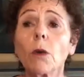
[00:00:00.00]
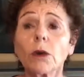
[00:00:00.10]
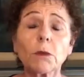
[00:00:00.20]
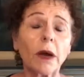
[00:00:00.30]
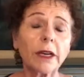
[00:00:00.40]

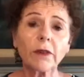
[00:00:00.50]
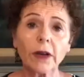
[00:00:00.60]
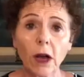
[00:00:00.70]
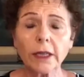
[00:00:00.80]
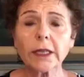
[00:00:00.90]
Would you mind if I
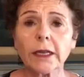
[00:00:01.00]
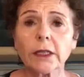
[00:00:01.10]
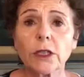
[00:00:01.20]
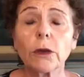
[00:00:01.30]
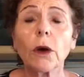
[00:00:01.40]

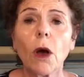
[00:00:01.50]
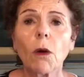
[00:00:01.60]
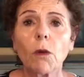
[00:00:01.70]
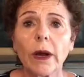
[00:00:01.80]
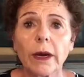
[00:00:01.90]
contacted you
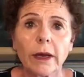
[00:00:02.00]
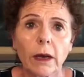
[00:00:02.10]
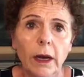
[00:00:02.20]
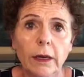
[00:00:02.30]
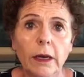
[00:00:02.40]
when I,
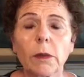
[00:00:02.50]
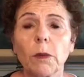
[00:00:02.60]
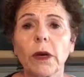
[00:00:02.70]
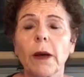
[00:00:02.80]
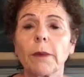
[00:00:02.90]
I got the
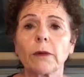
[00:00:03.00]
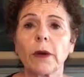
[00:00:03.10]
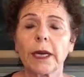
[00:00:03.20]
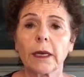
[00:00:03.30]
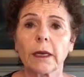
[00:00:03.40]
book up and
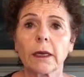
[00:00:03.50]
running?